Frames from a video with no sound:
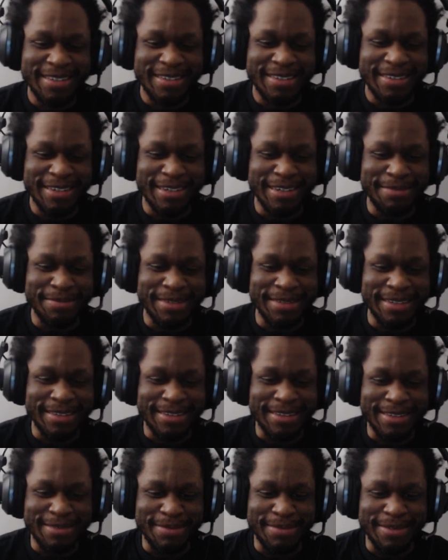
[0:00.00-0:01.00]
update
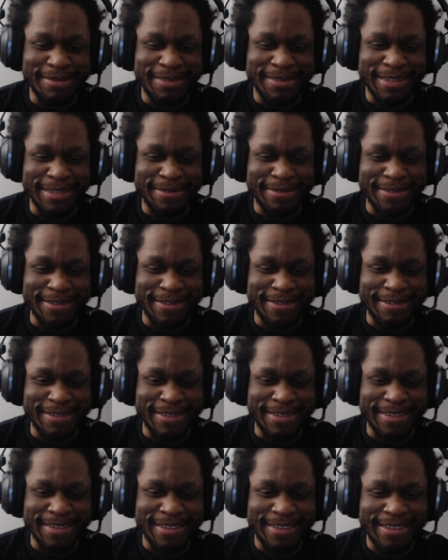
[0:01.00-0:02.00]
this, but whatever. We'll
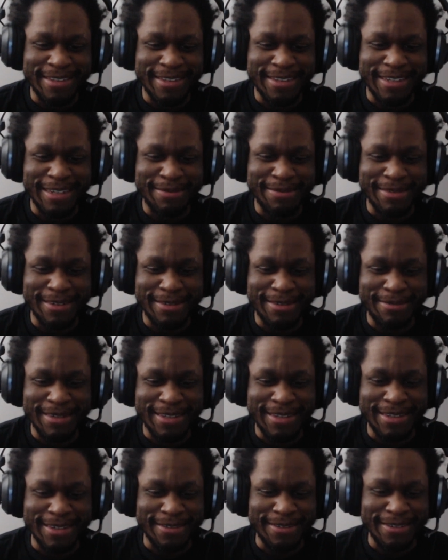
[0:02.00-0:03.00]
just keep it to the
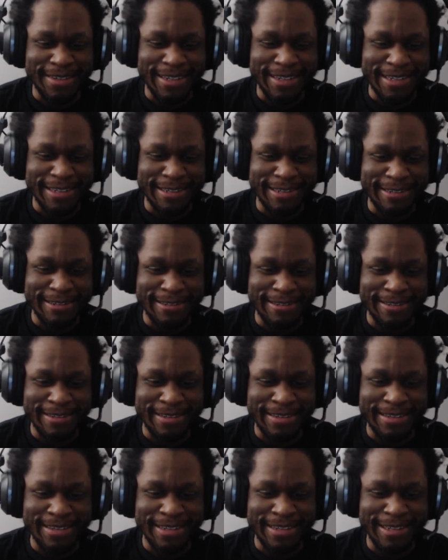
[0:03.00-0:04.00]
basics for now.
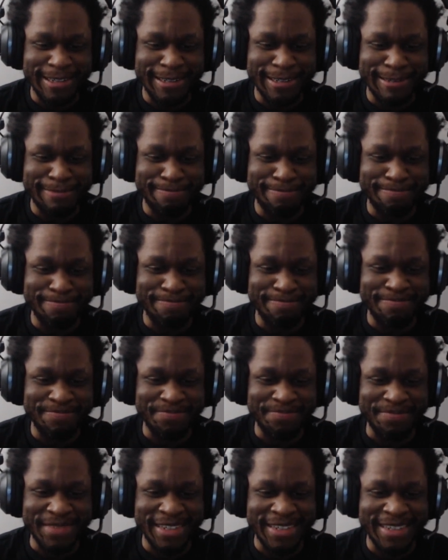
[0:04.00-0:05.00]
So
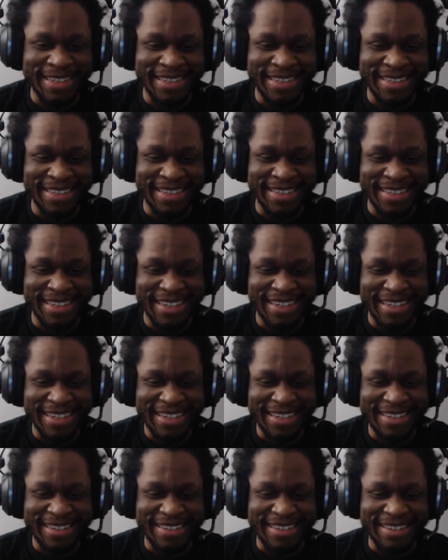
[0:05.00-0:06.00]

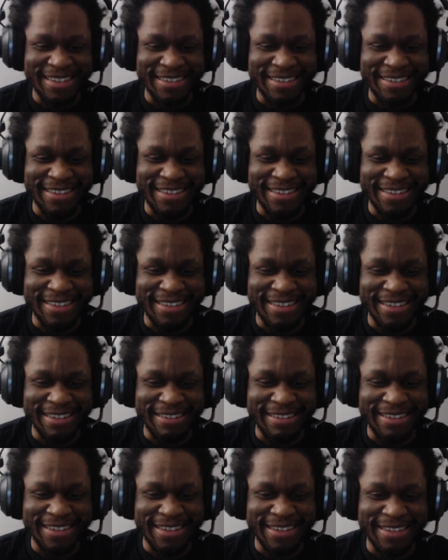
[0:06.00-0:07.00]
yeah, three things in
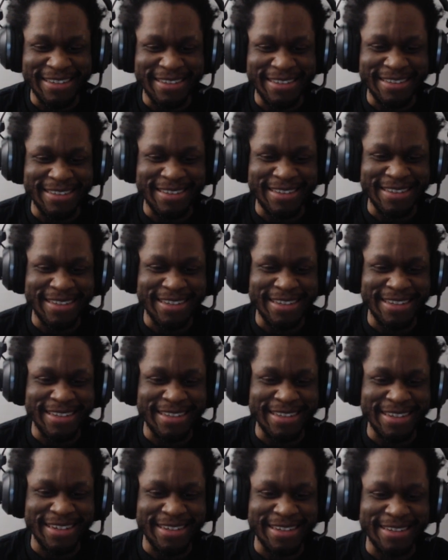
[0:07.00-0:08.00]
Shadow Taken
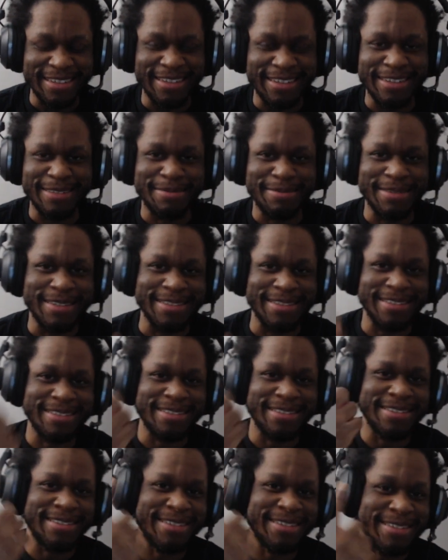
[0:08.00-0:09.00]
that I talk about.
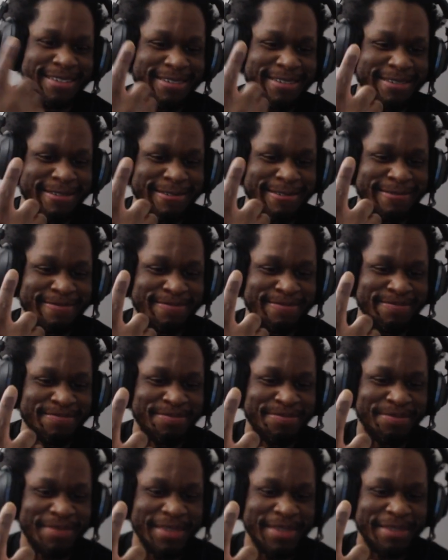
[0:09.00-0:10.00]
So
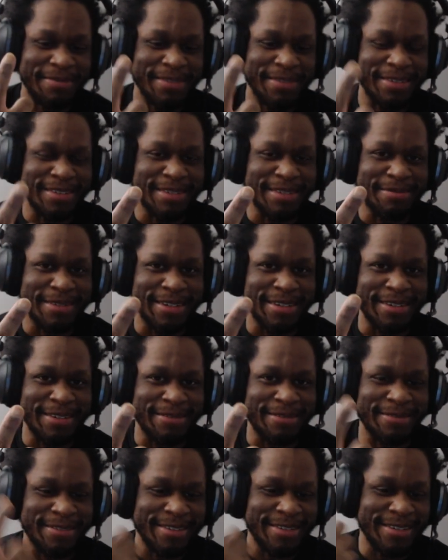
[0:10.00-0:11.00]
videos I'm working
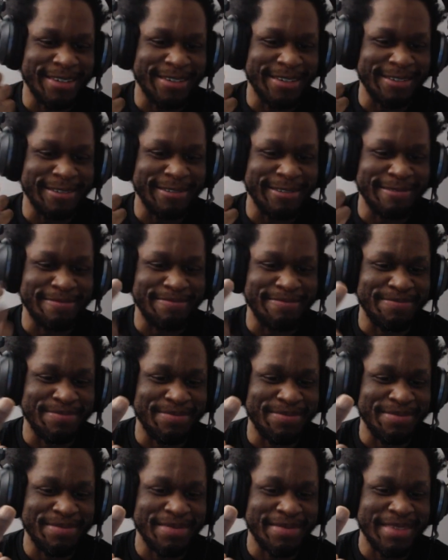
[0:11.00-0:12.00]
on for the channel,
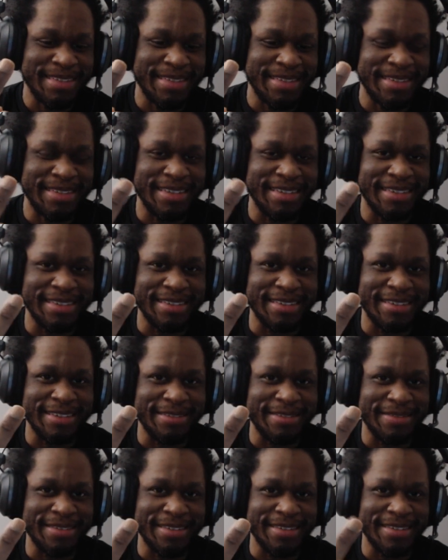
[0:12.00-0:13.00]
change the
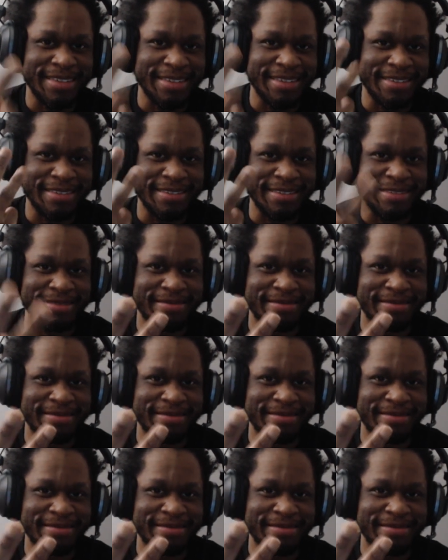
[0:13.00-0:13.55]
stuff on the channel,